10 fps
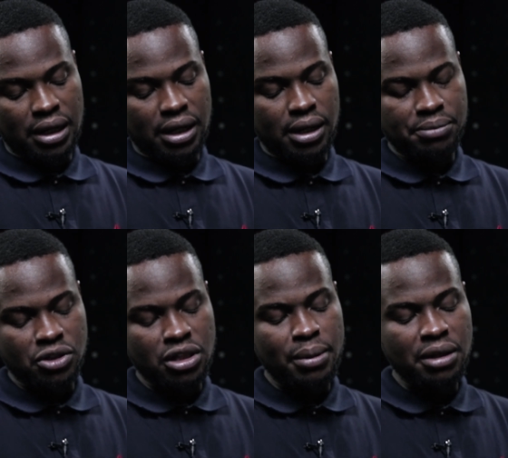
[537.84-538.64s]
I've
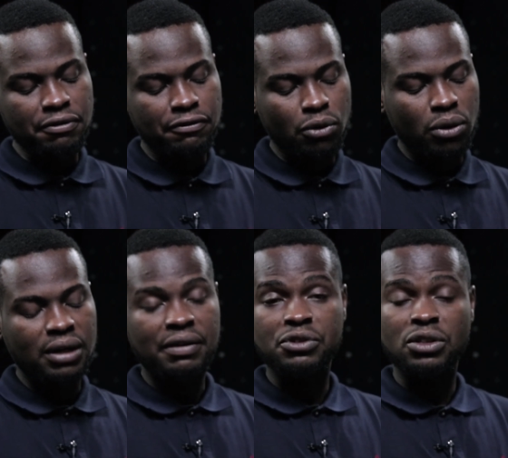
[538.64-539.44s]
talked about the floor,
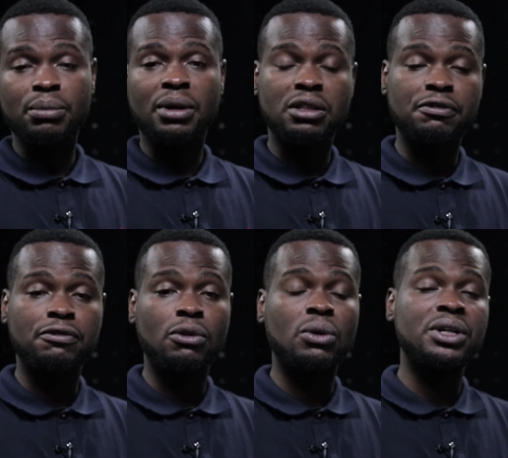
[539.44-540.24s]
and I've talked about the
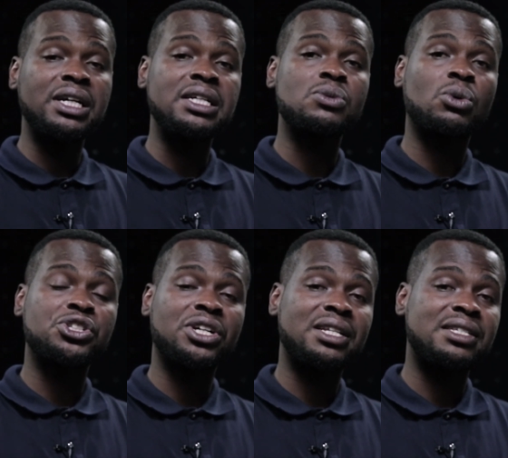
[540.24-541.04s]
floor is
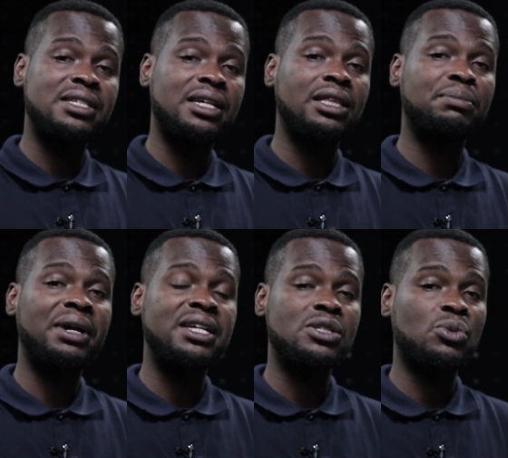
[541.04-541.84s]
what you can see, the
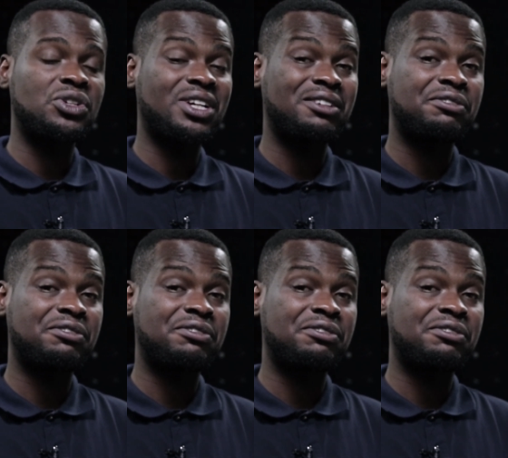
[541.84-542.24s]
base is what you can